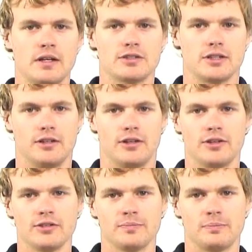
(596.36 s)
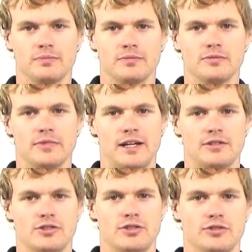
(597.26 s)
So low
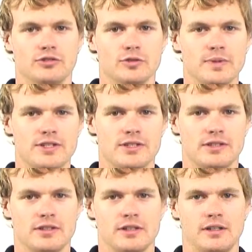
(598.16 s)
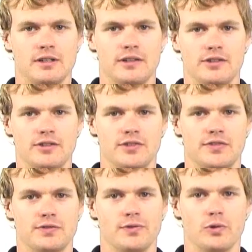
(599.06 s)
altitude orbits are used
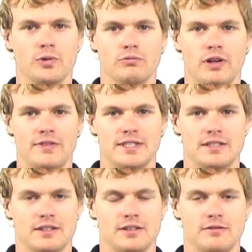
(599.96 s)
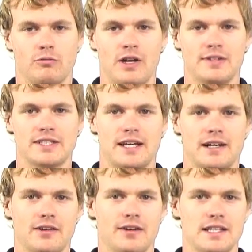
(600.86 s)
for weather
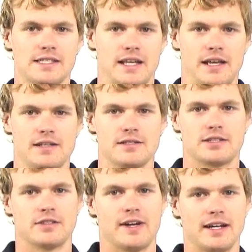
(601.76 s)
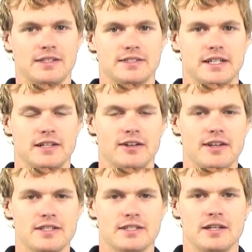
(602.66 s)
satellites and surveillance
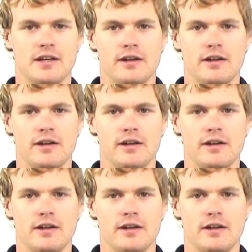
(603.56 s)
satellites,